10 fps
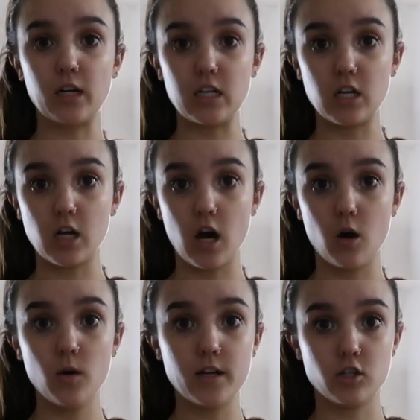ready to
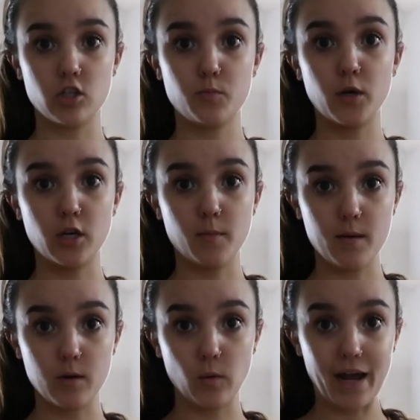go and just put your
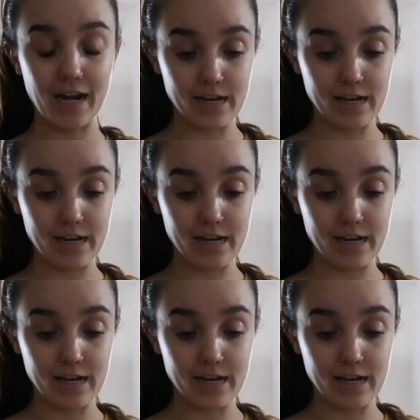baby right